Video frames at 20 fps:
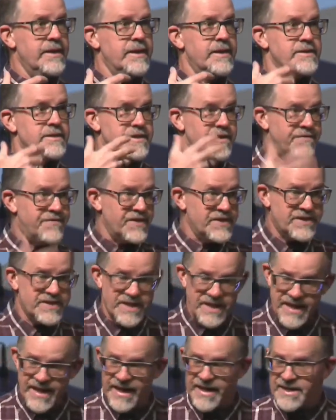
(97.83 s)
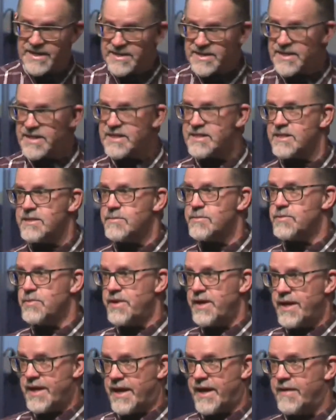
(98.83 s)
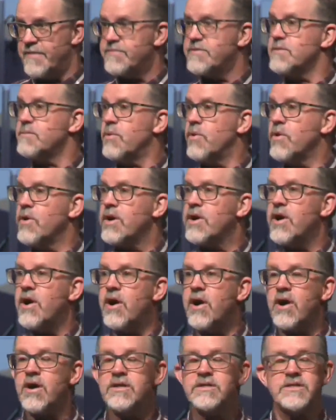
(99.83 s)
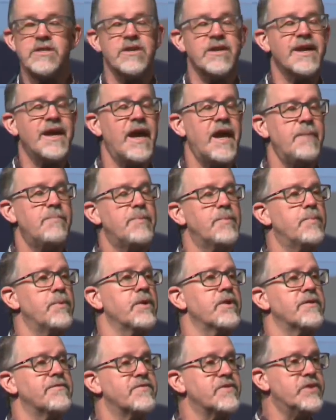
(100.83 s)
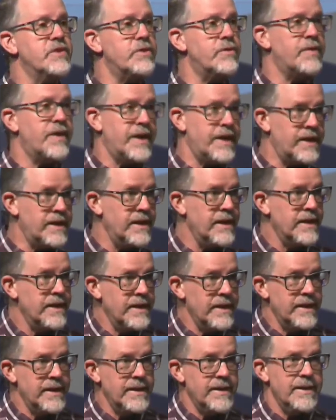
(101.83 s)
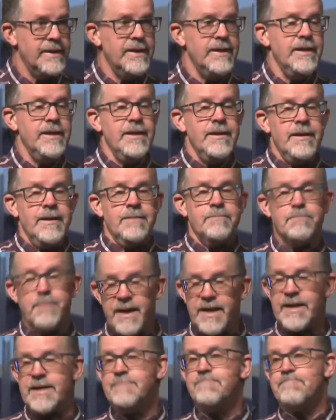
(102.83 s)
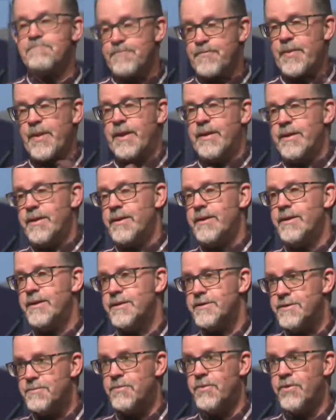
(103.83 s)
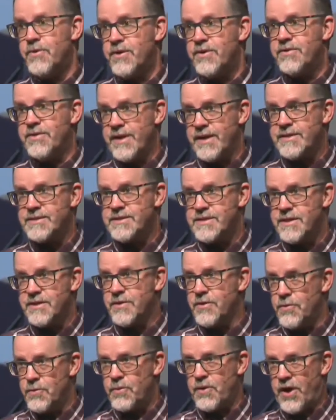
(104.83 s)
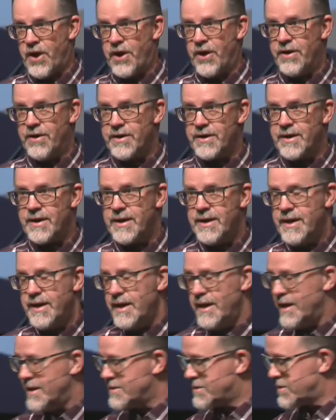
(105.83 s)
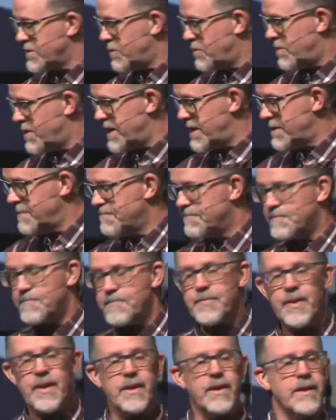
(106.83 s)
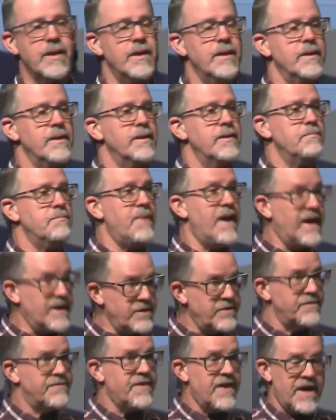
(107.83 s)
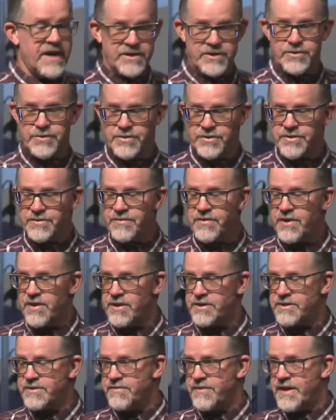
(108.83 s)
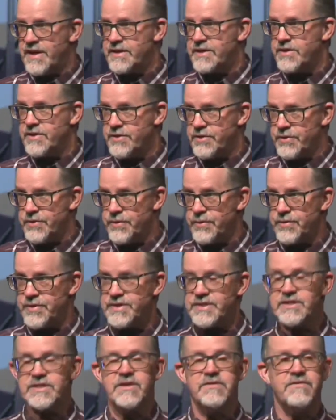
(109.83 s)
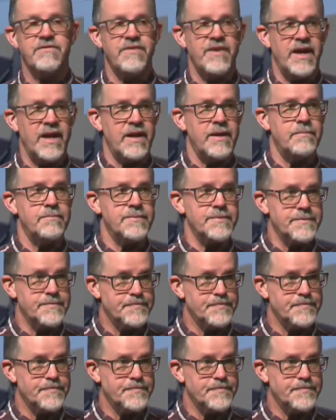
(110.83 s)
sophisticated systems we have, the more cars are capable of doing, but the more things can go wrong. And so what manufacturers of cars have had to do is develop